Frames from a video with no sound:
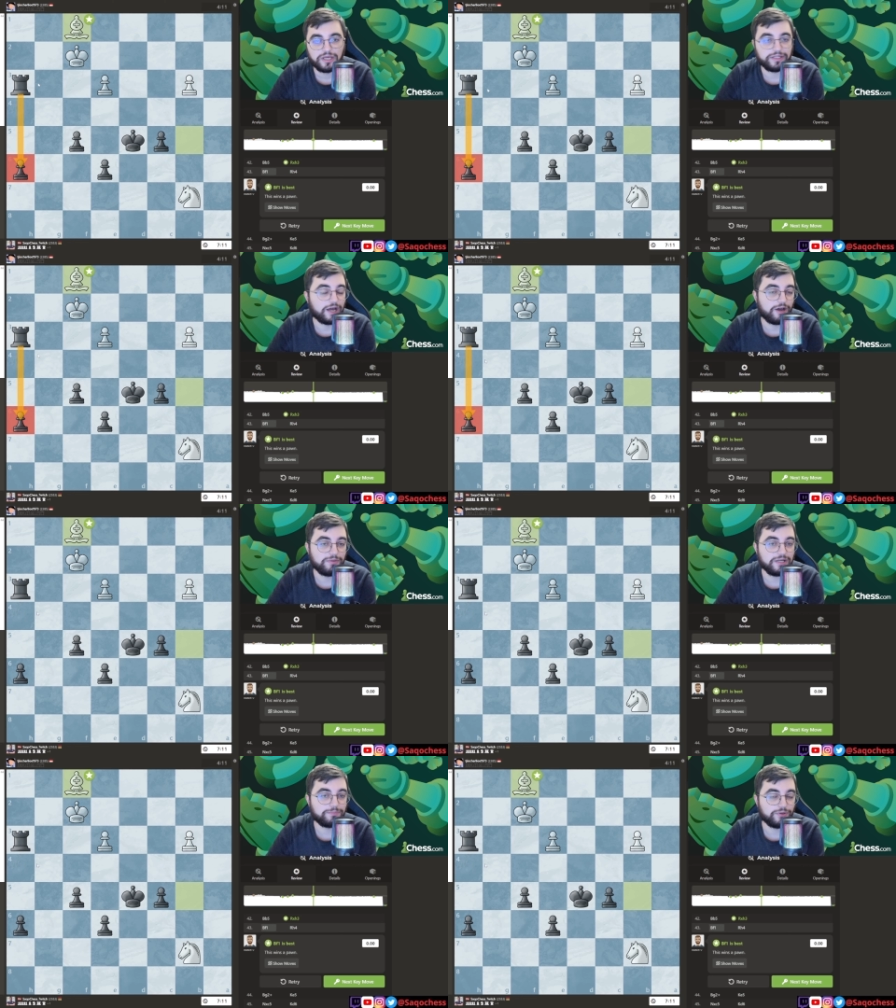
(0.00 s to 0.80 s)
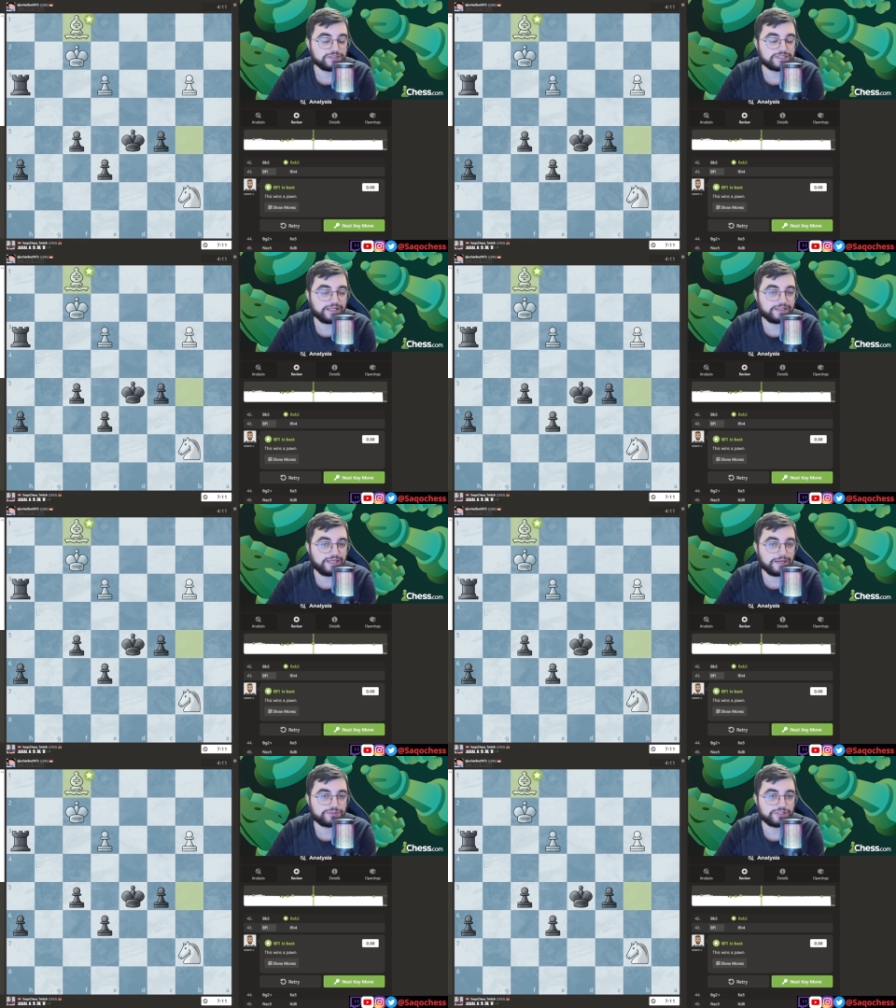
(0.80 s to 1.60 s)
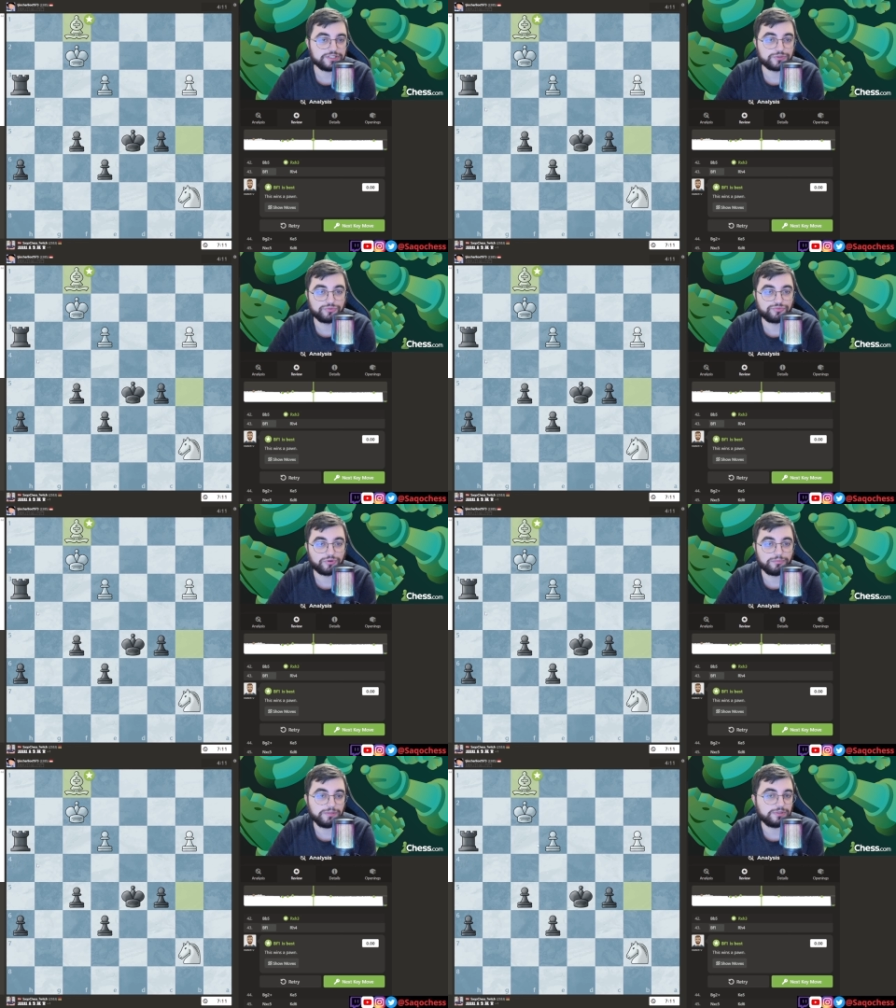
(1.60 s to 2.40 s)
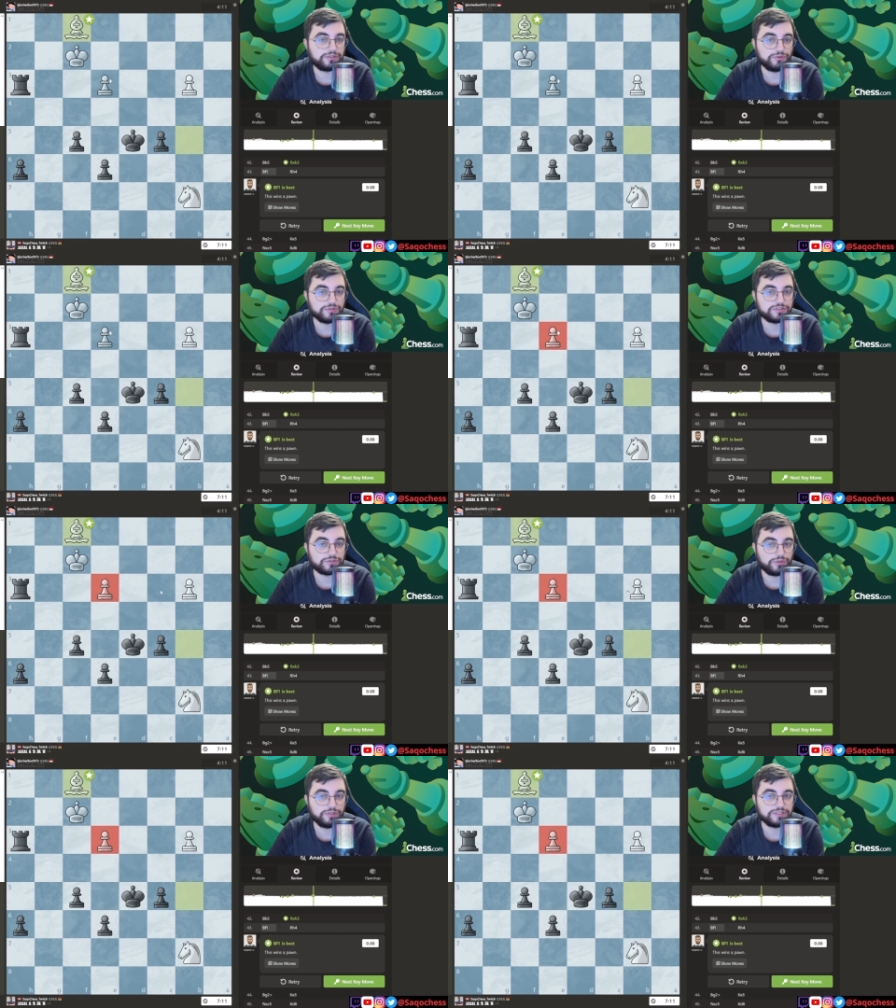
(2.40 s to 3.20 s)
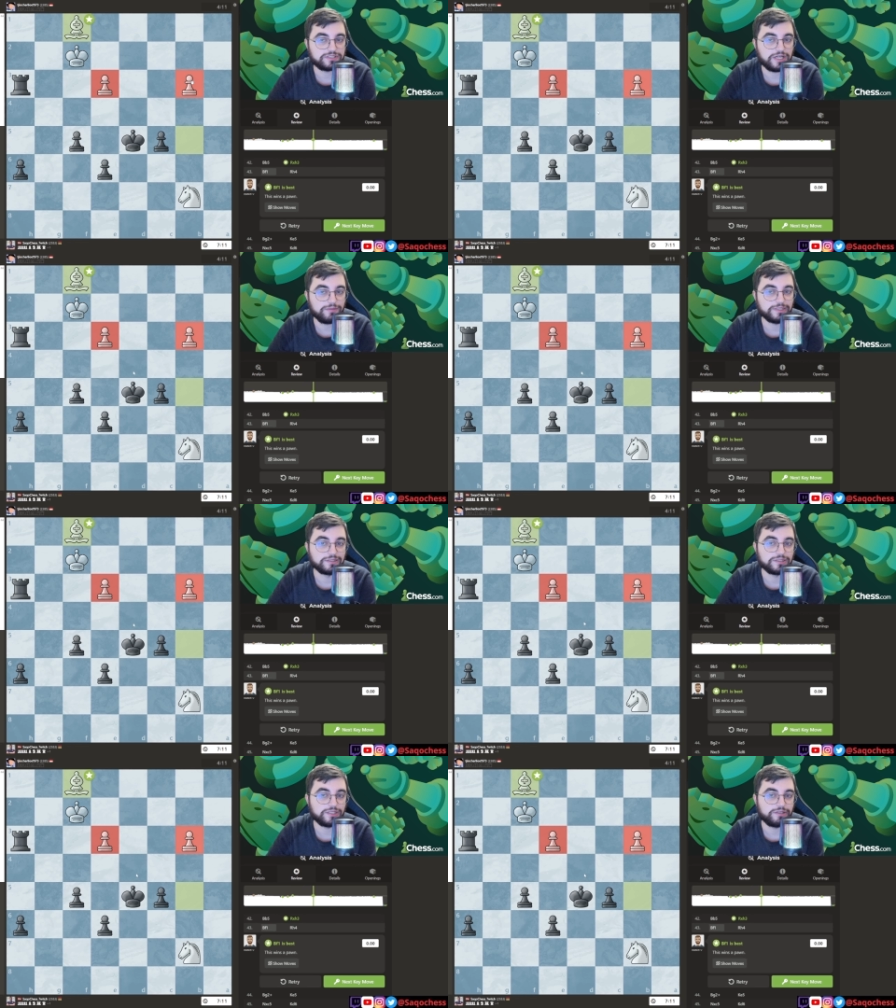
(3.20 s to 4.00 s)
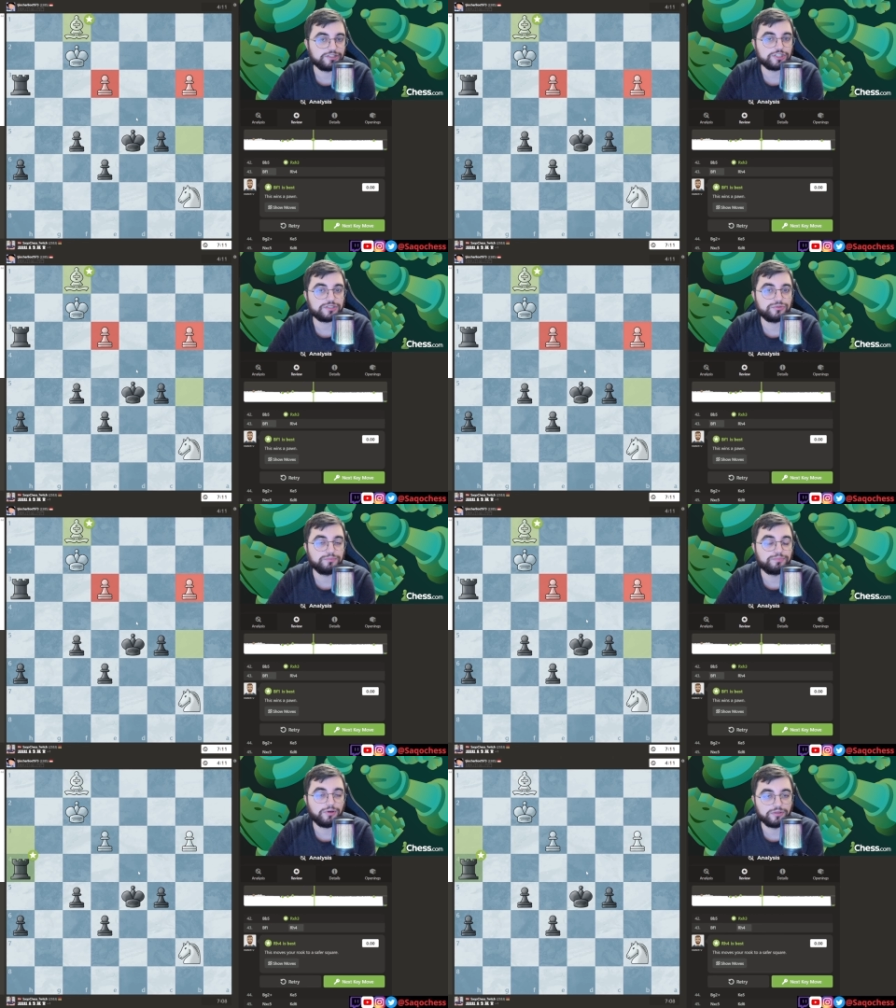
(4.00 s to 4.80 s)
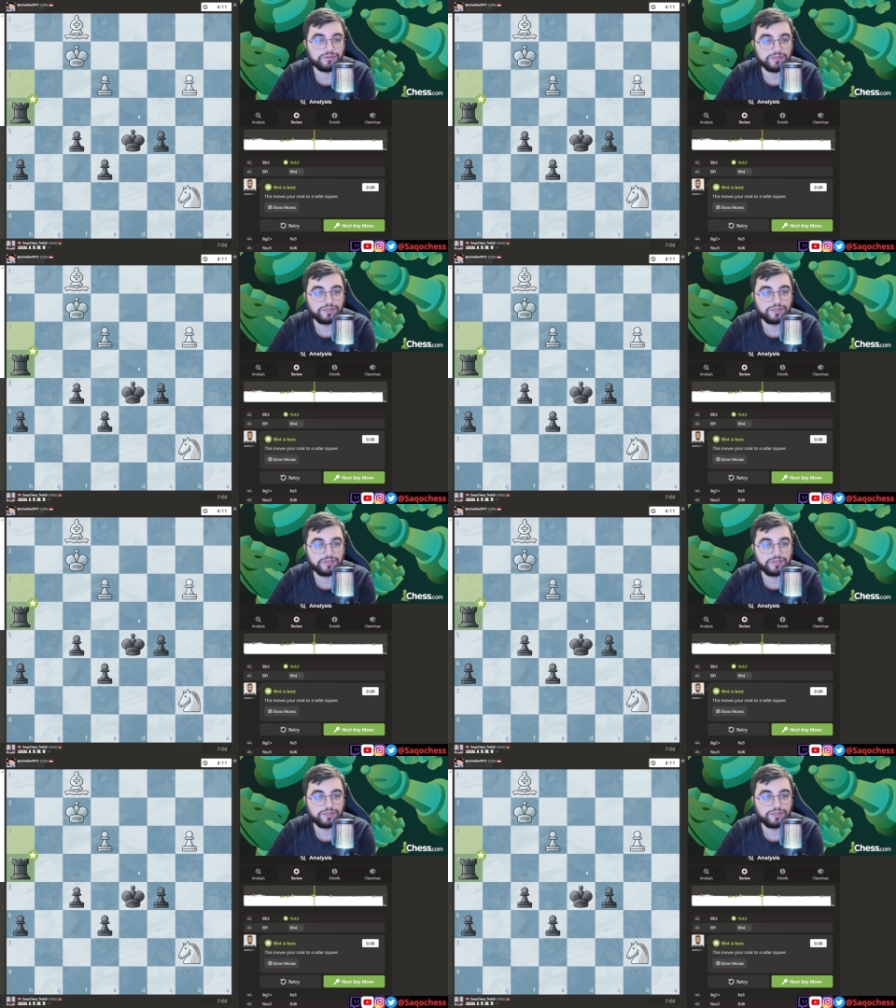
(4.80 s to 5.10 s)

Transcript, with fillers: And how many pawns I capture, it's good for me because draw is coming and just two pawn.